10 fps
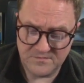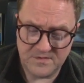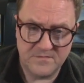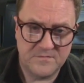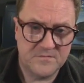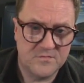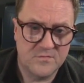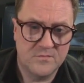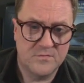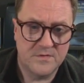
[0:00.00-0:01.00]

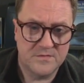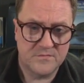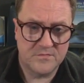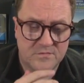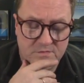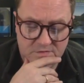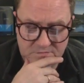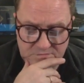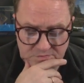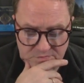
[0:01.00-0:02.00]
F2 is returning
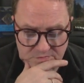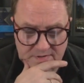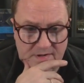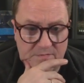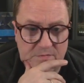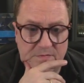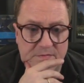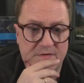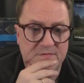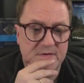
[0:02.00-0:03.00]
true, and I run
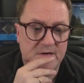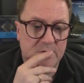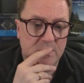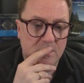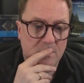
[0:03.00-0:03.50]
this now.